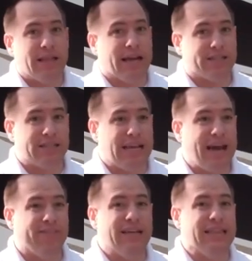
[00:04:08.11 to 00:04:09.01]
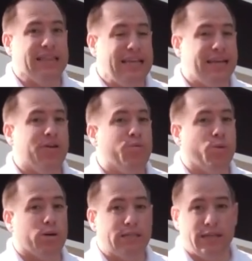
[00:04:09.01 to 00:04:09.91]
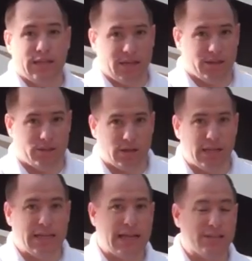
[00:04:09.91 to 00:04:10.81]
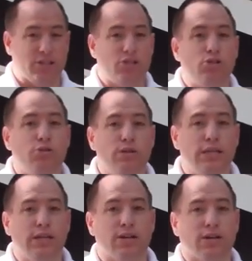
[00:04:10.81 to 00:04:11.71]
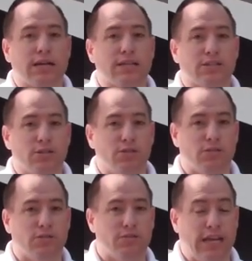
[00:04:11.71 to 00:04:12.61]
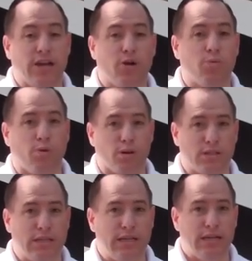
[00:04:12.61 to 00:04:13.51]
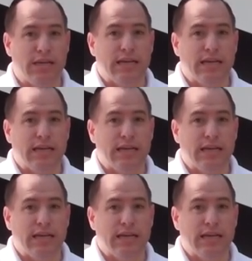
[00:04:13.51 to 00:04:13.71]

They actually have the leading warranty in the industry. That's a 2-year exclusive Jayco warranty